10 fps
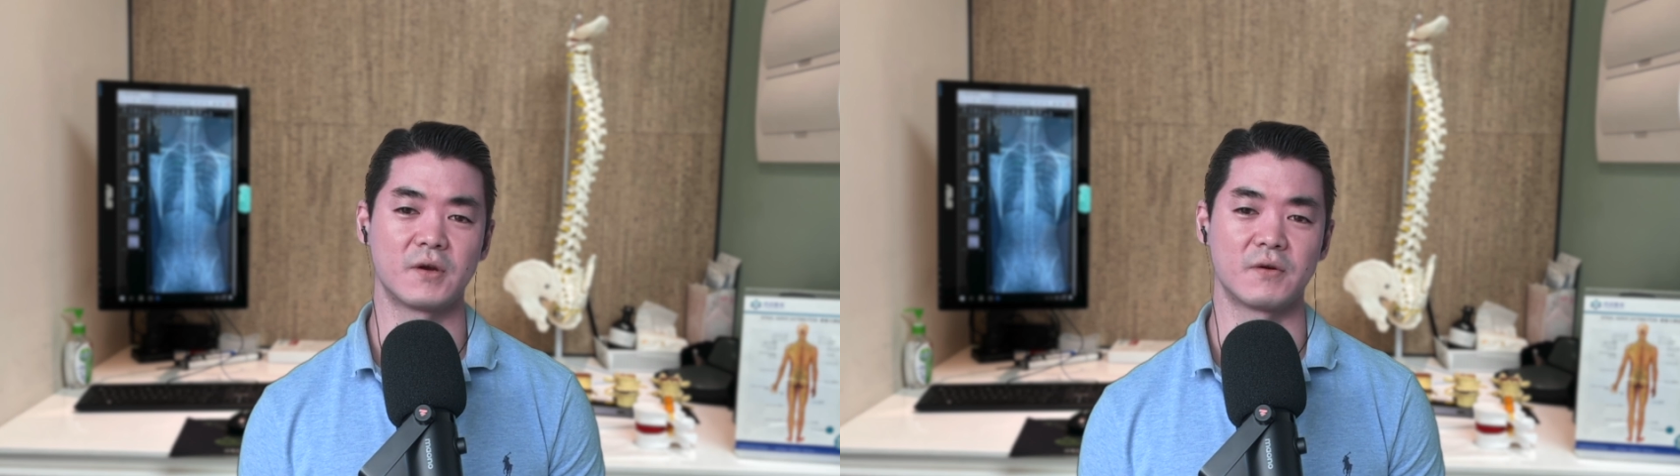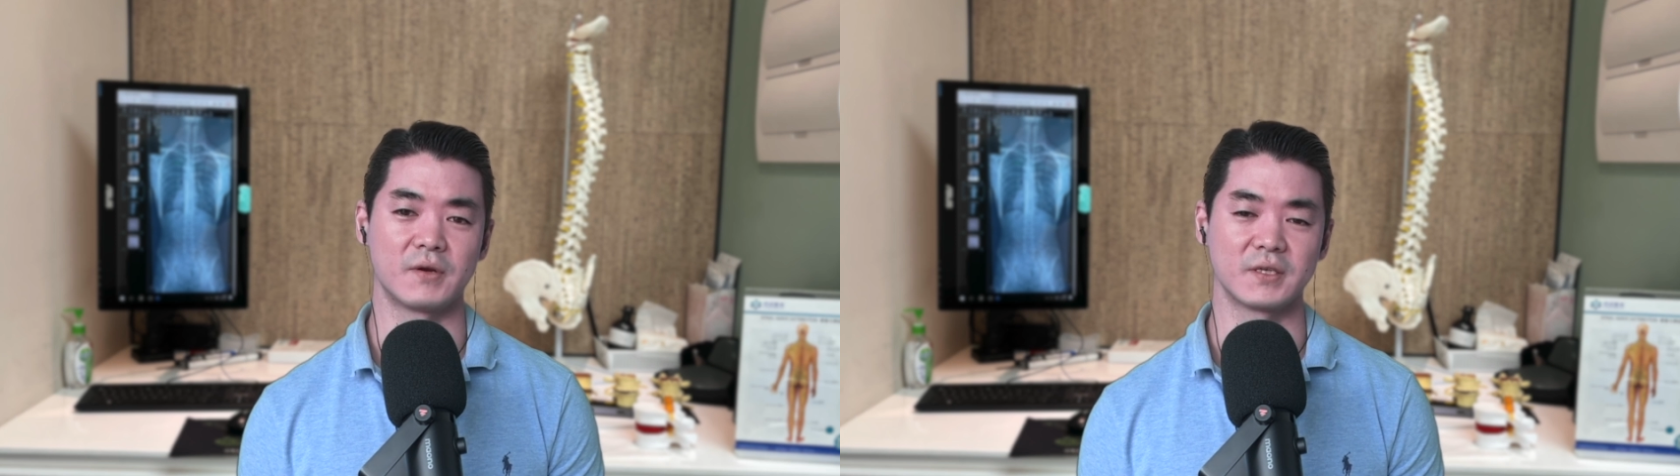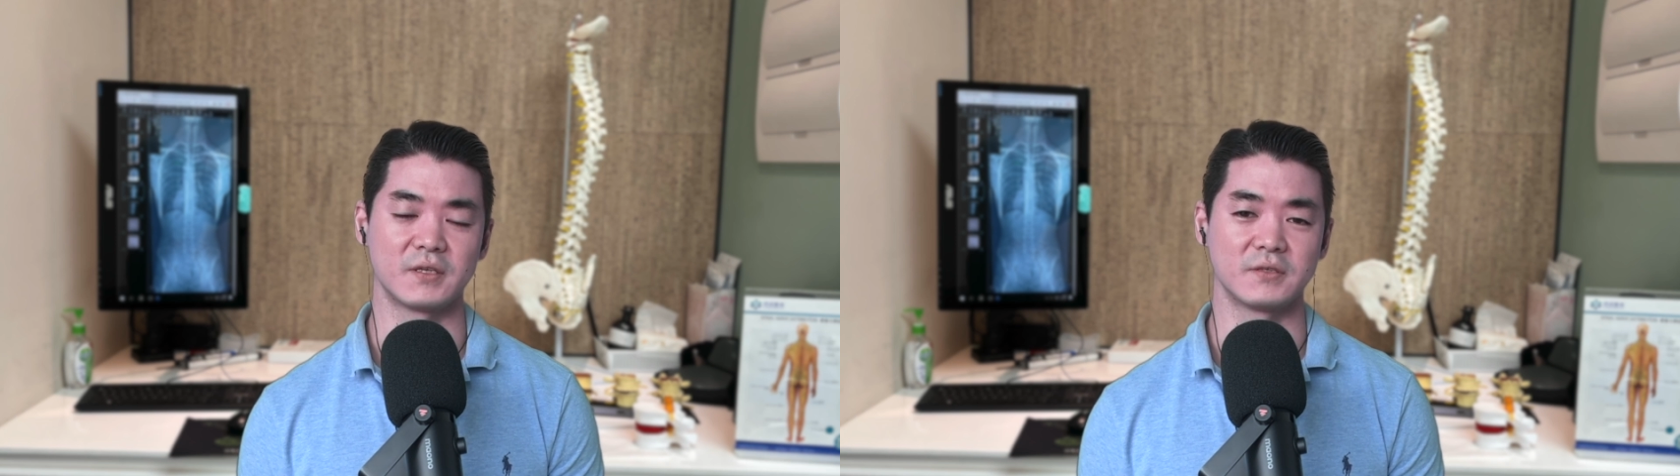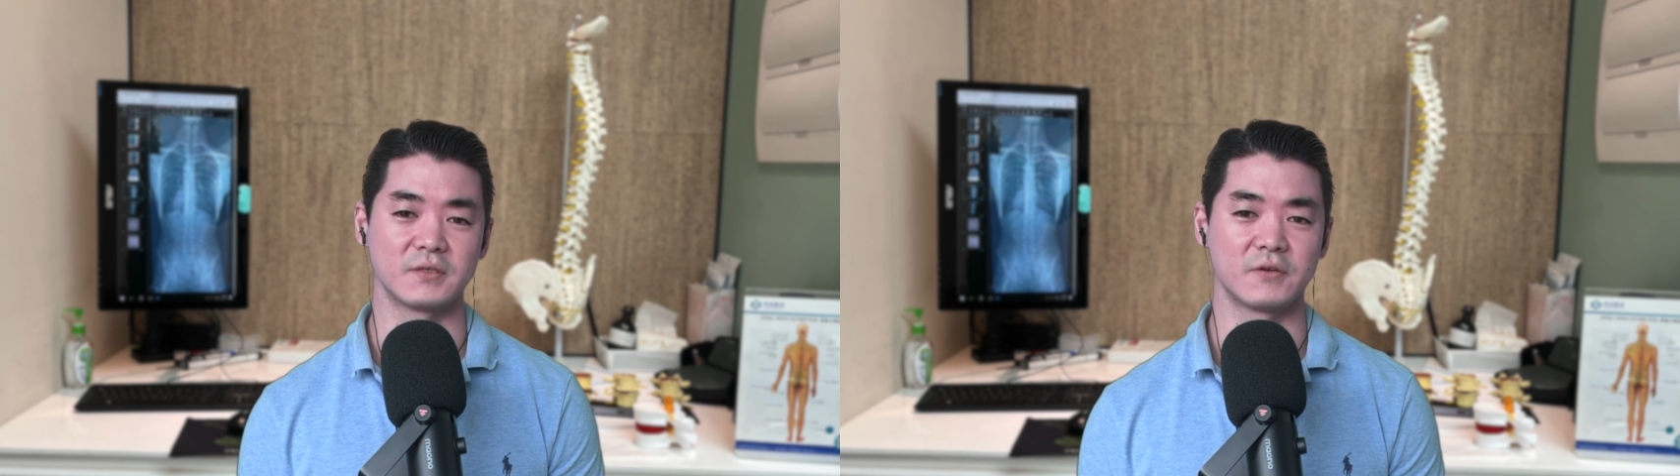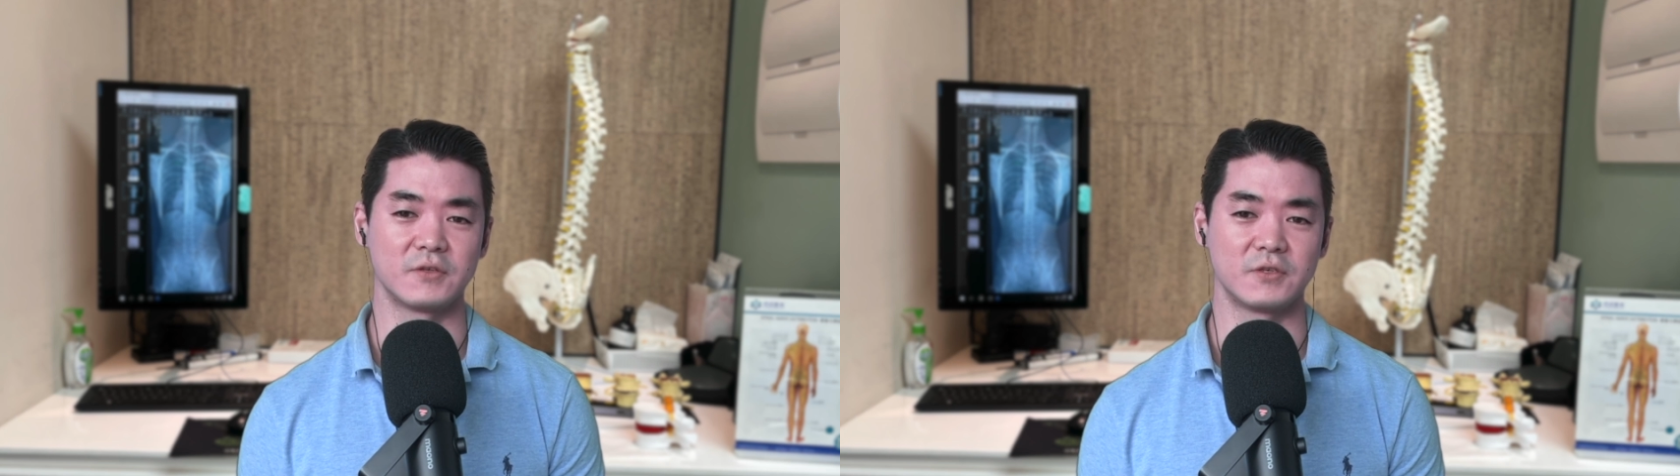correct this
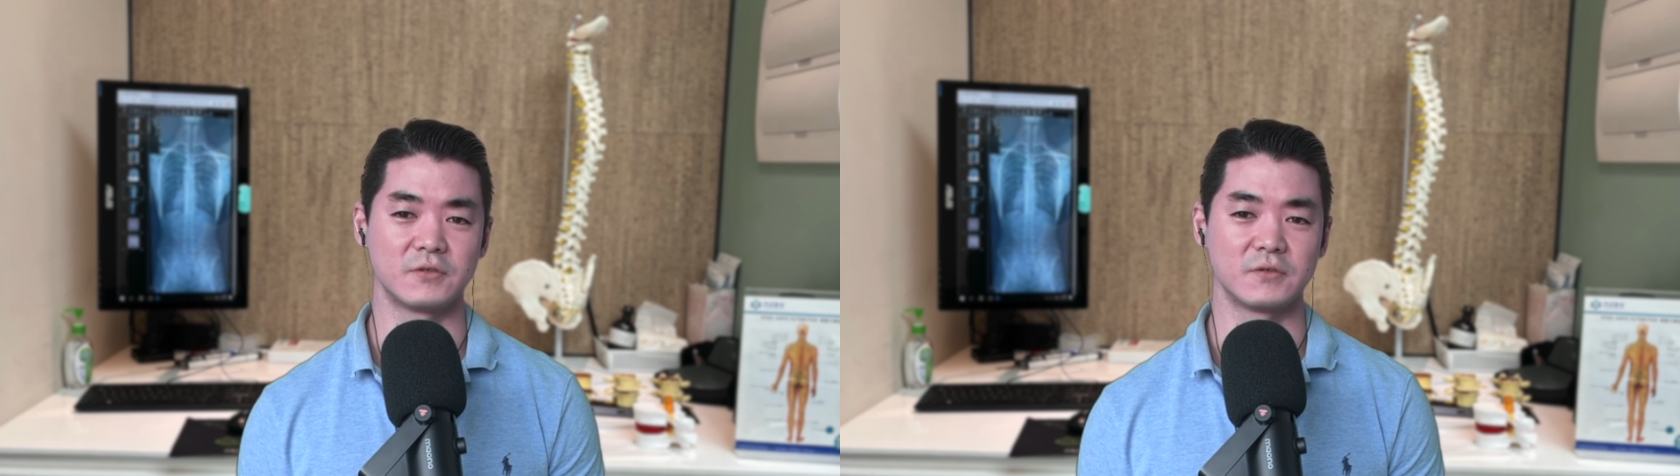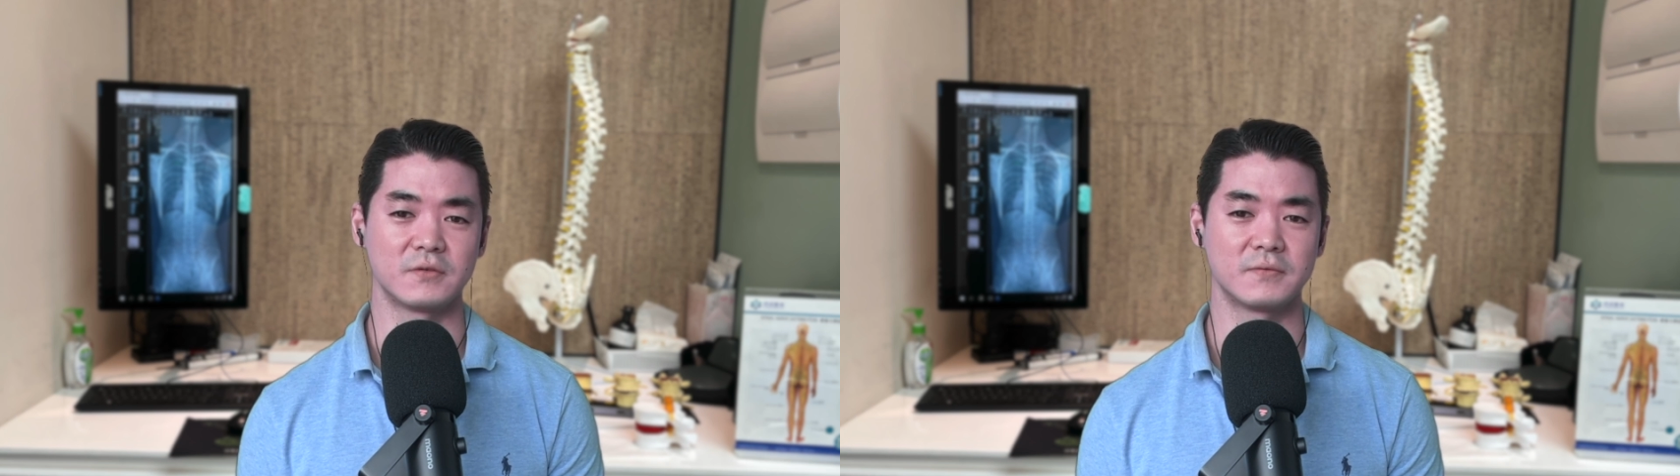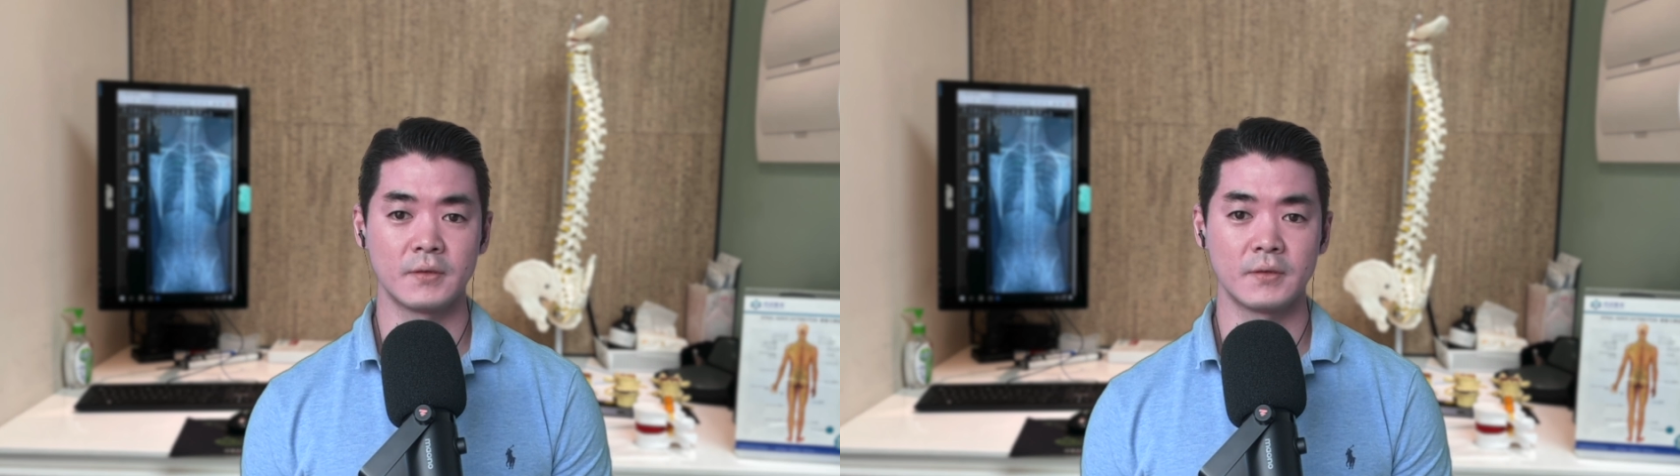condition.